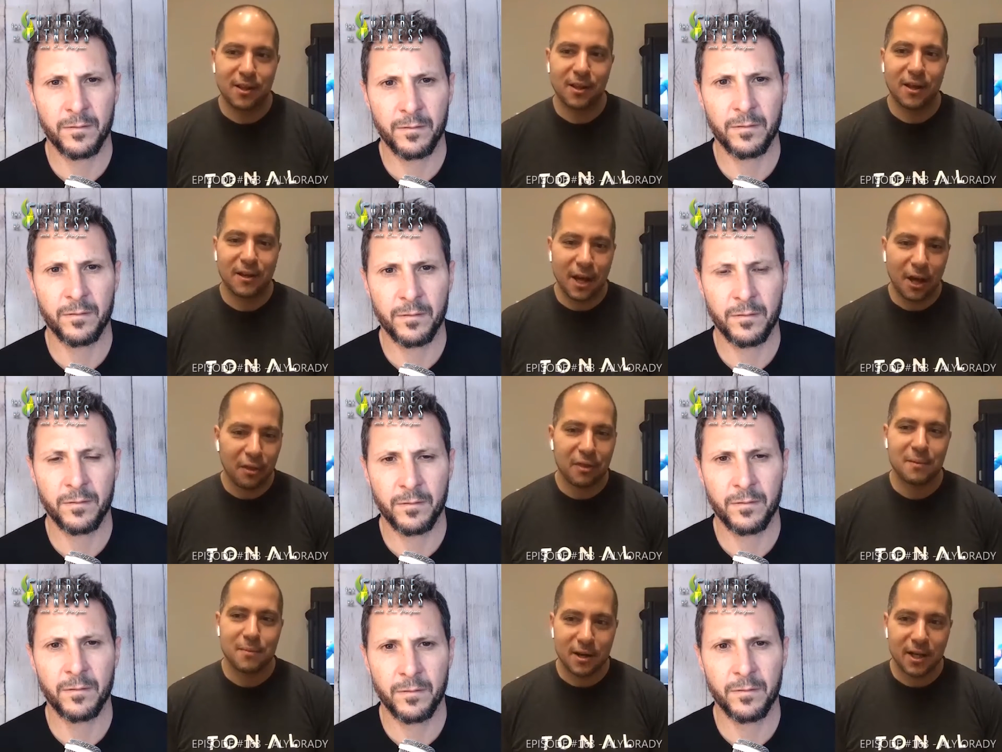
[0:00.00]
Speaker 1: the needle on
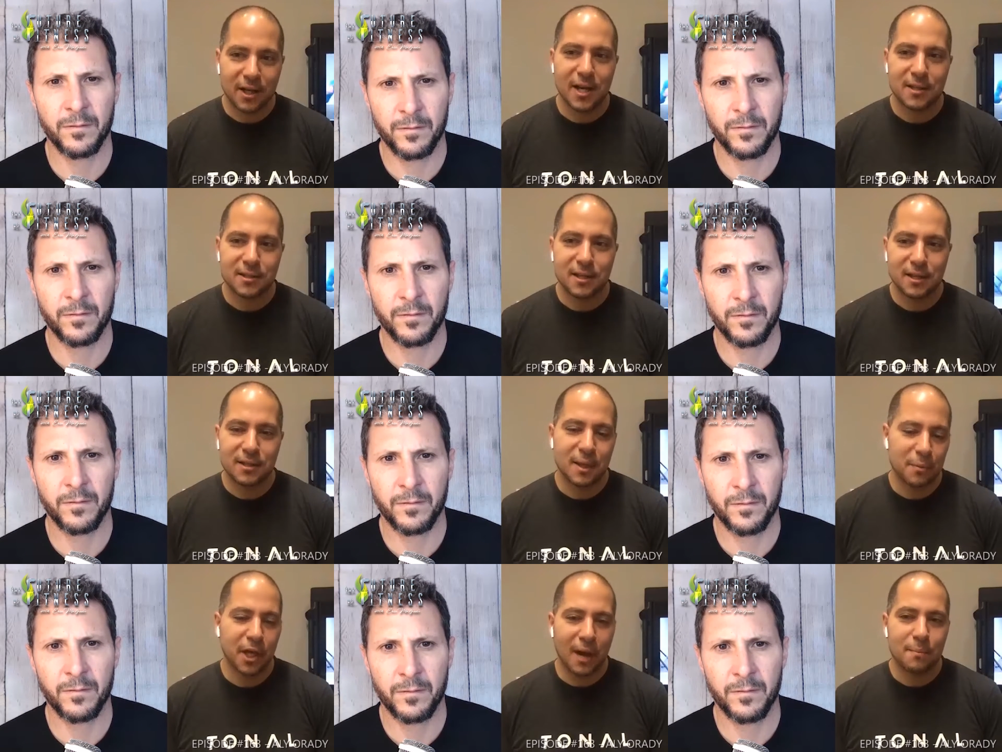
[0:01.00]
health in America. It's
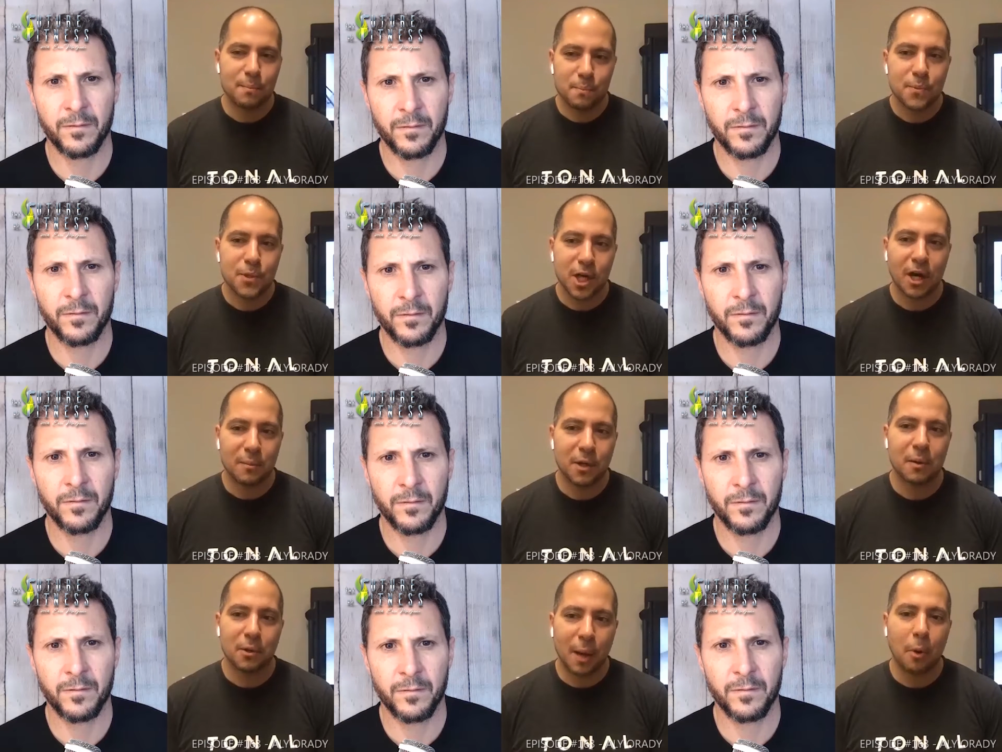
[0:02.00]
it's something I'm
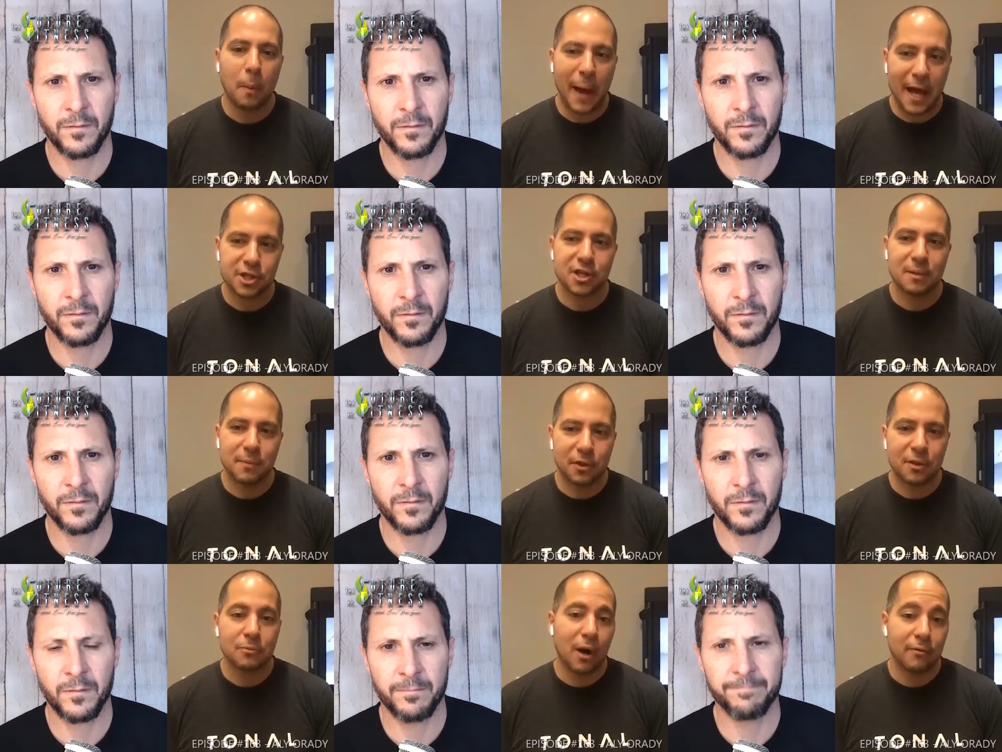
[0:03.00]
starting to become a lot more
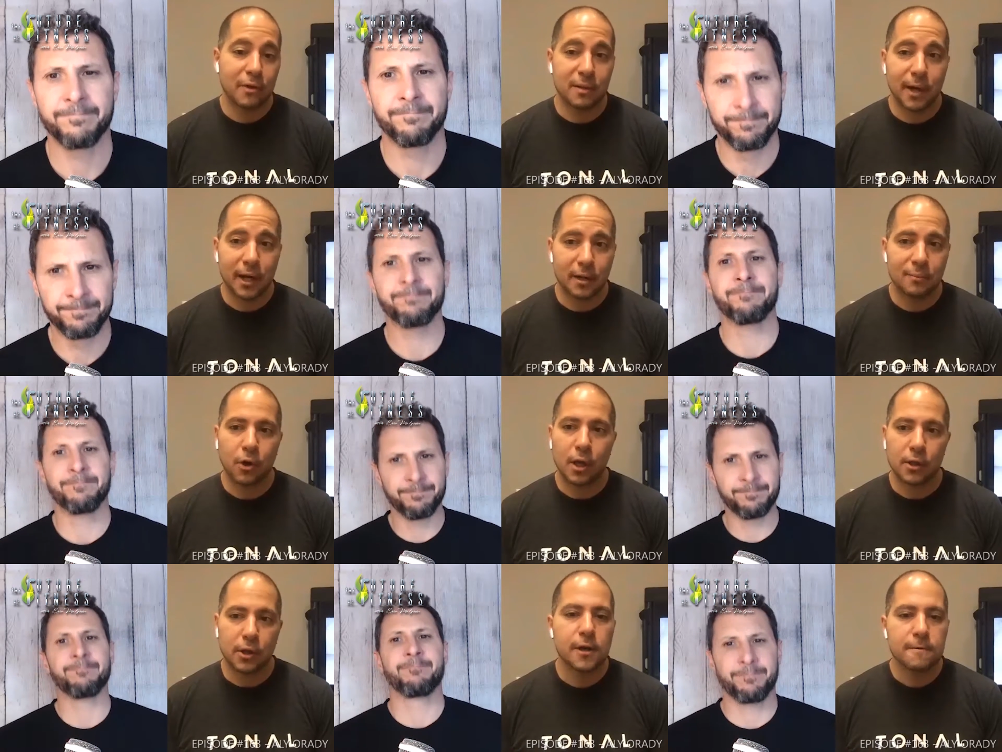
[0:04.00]
passionate about the more I read about
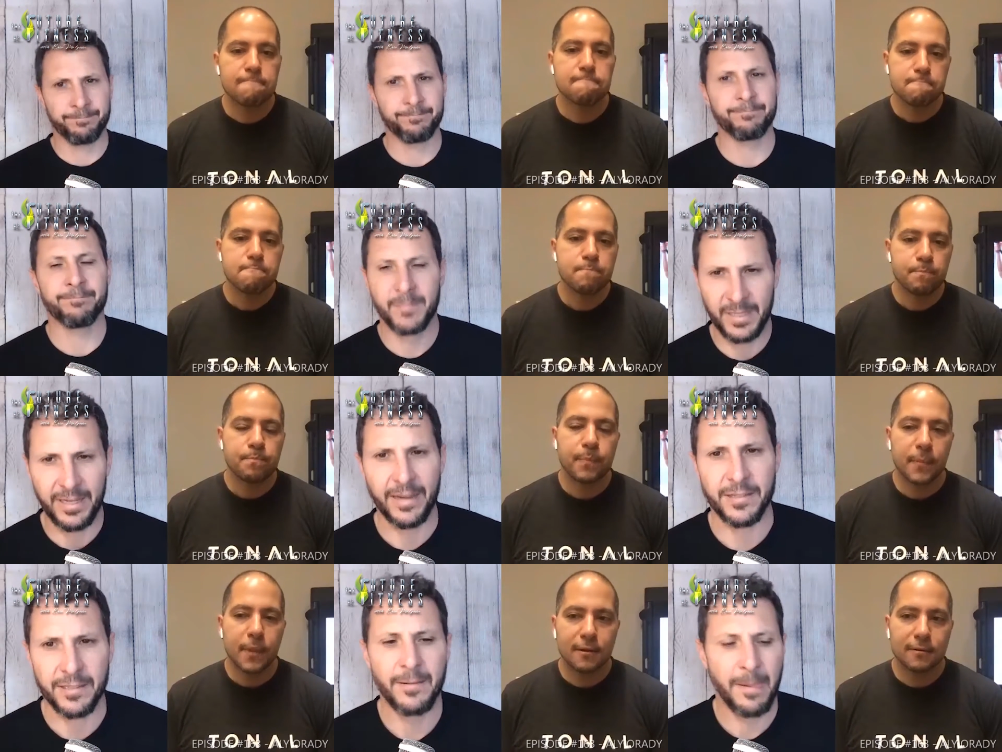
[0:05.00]
it, and the more I learn.
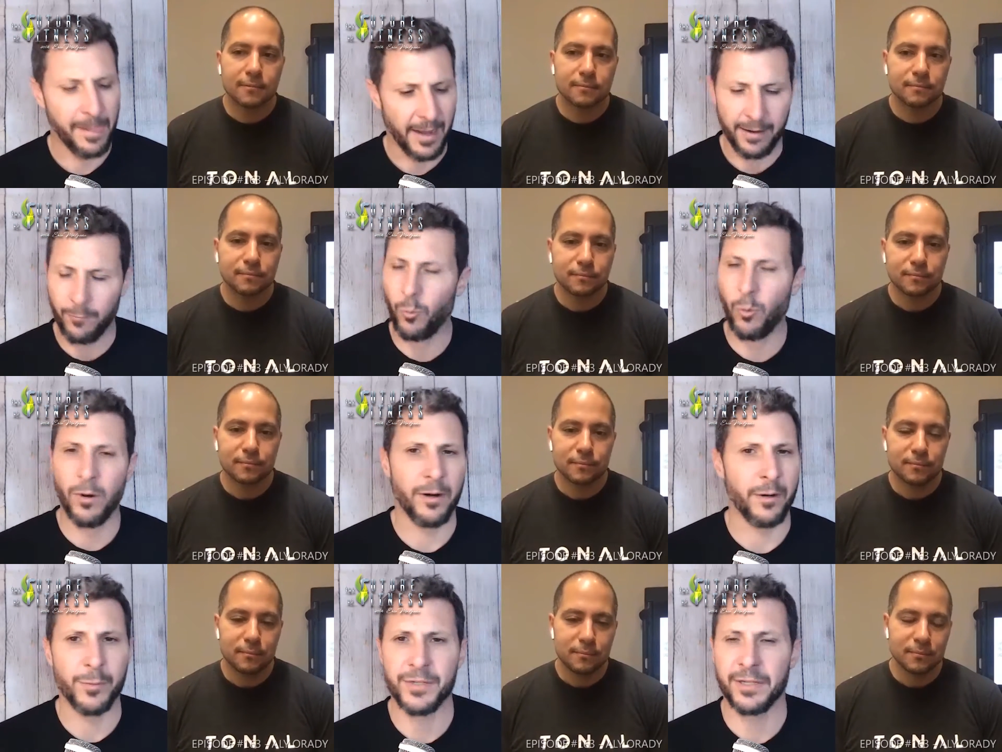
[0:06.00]
Speaker 2: Yes, I
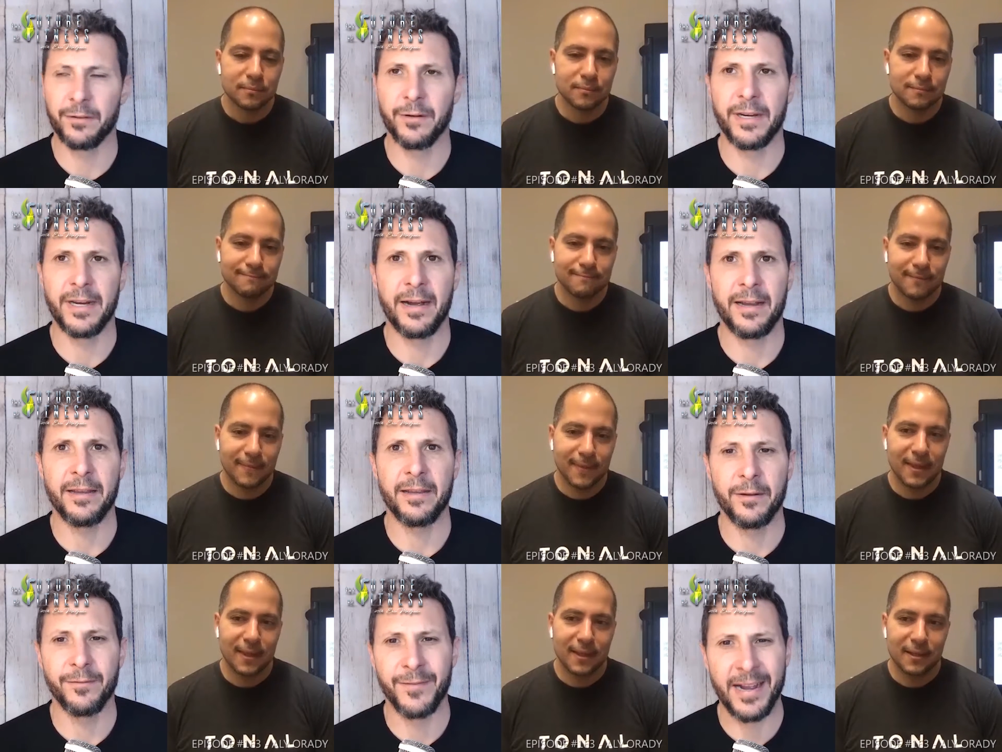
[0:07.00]
one hundred percent agree.
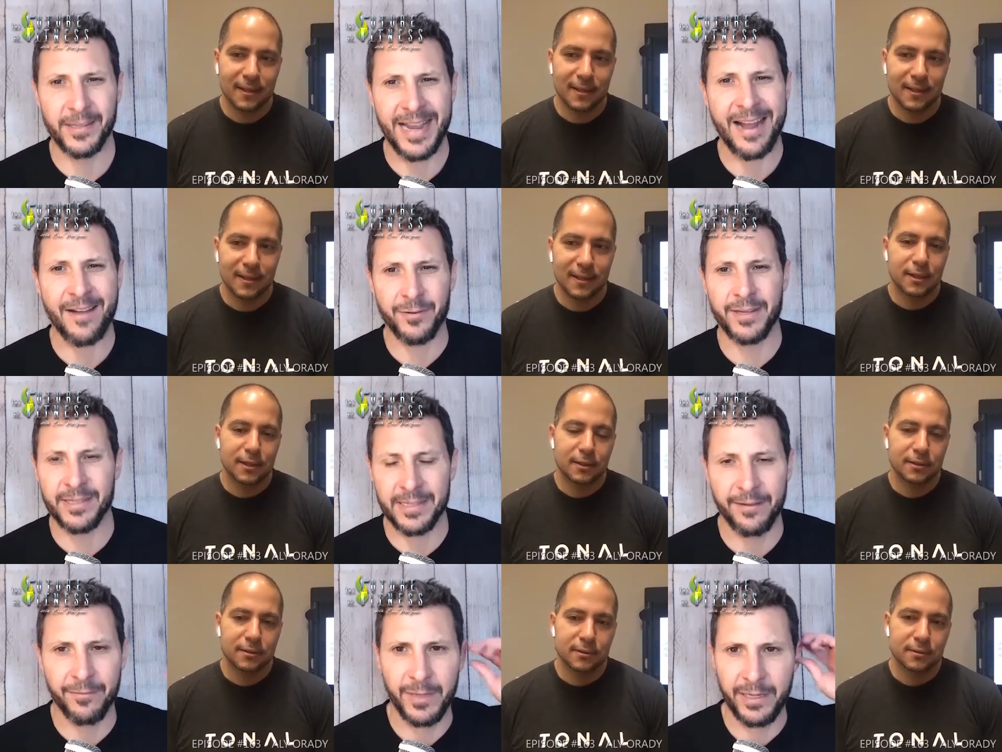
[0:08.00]
I and in fact,
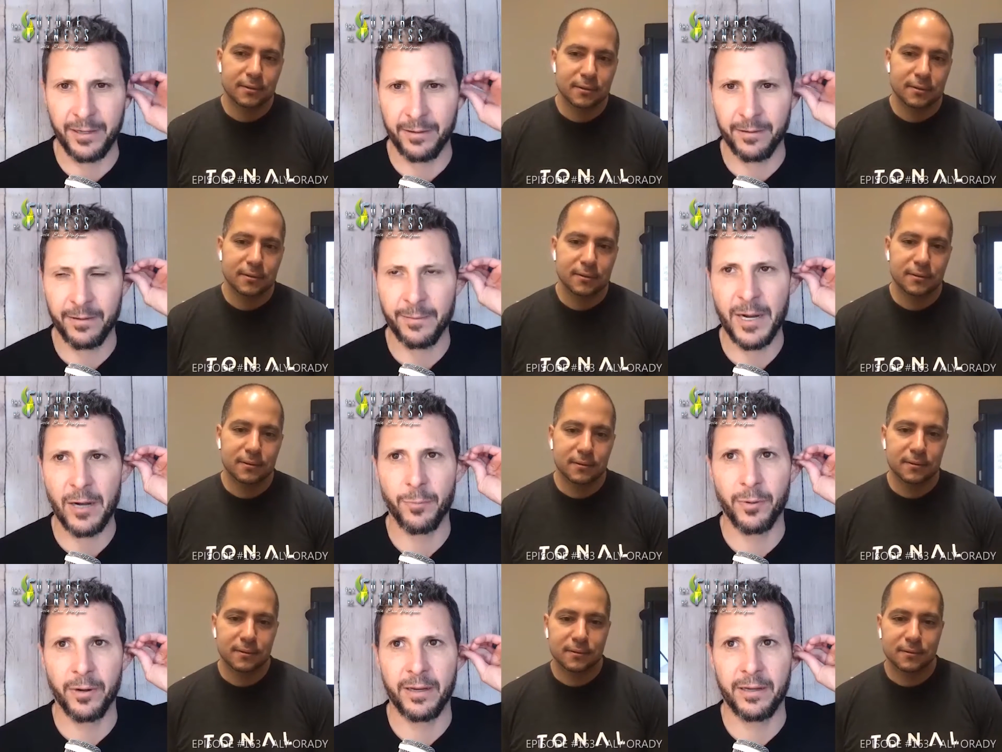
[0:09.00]
after this, I have a
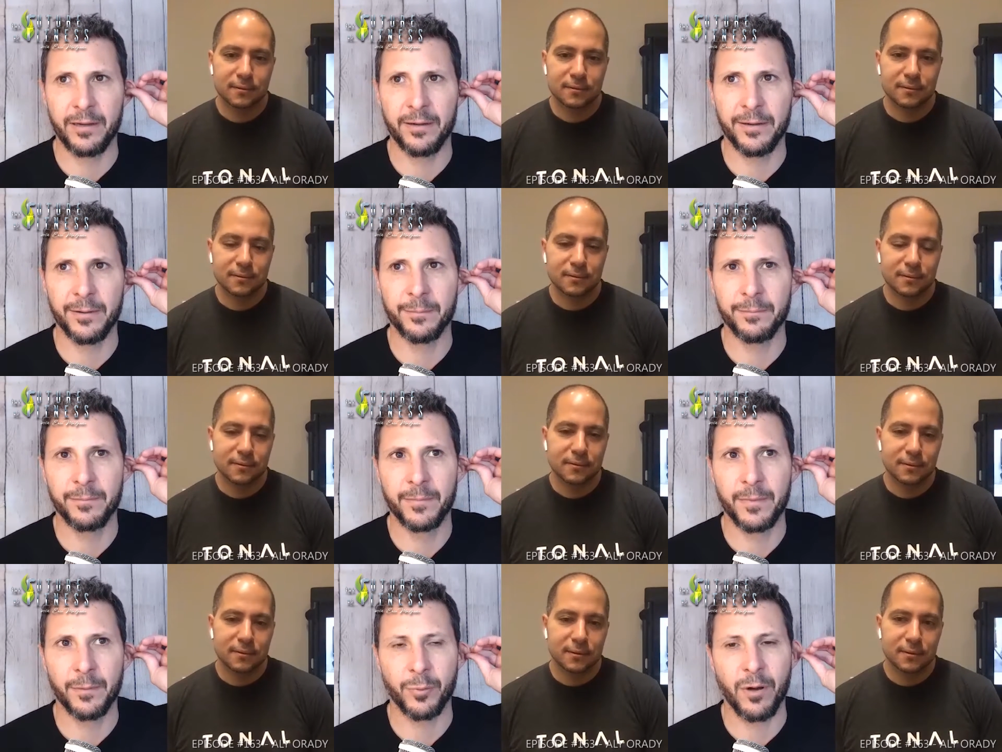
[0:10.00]
meeting about bringing
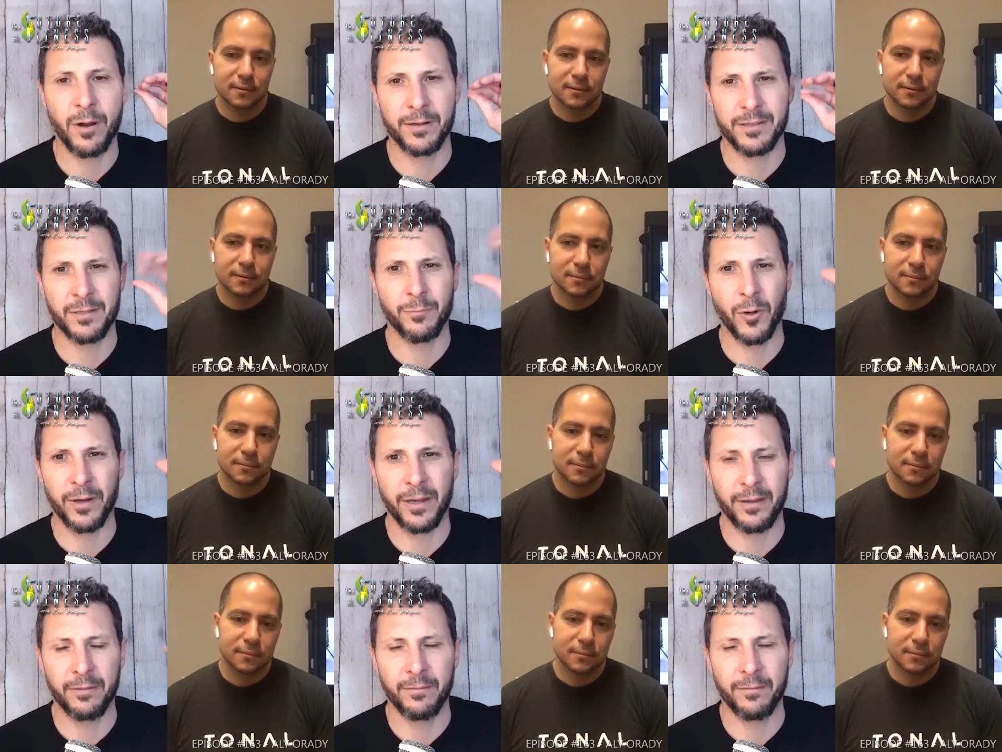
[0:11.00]
um, a product to